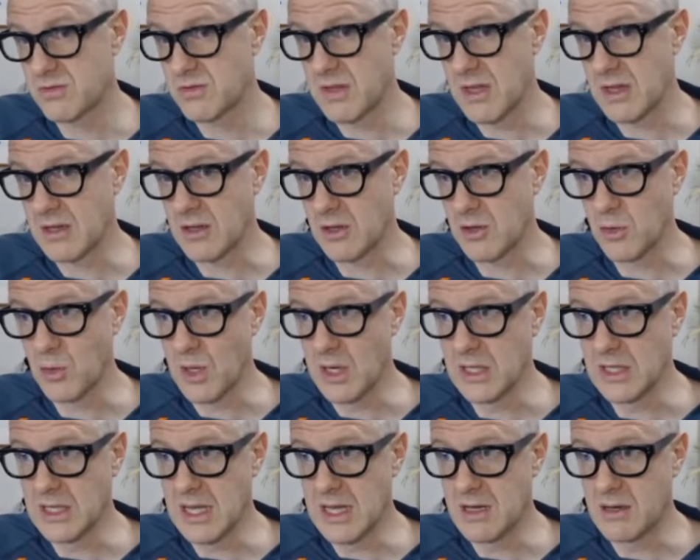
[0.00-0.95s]
they're going to
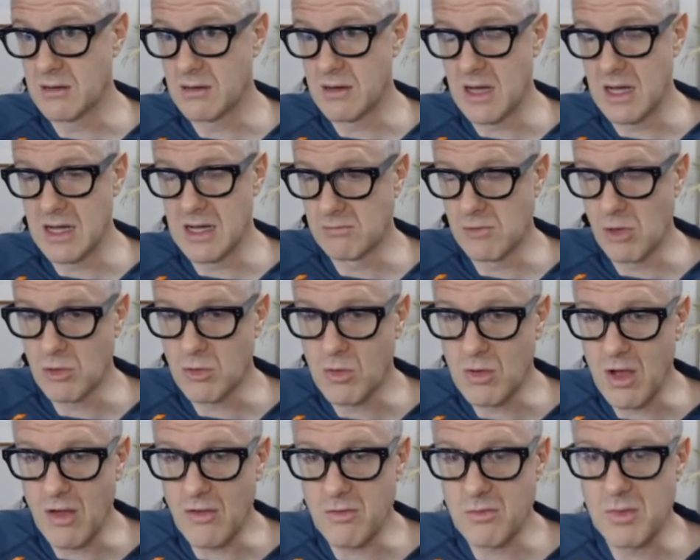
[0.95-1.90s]
allow local
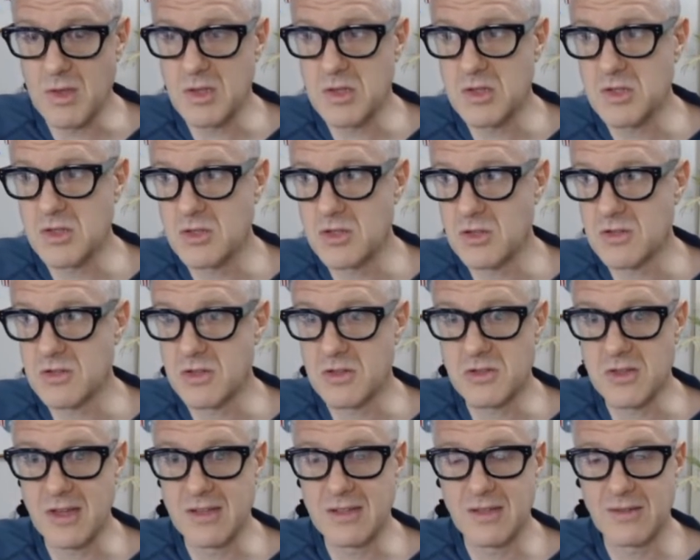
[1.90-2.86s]
governments to just
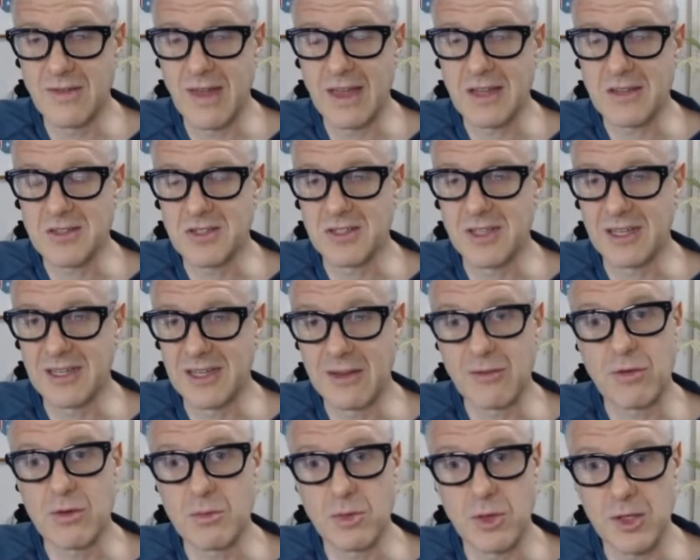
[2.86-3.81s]
decide to vaccinate
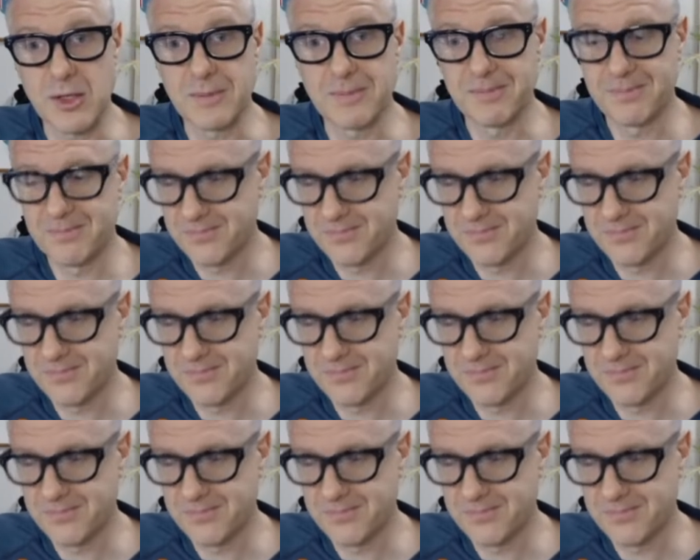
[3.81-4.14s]
everybody.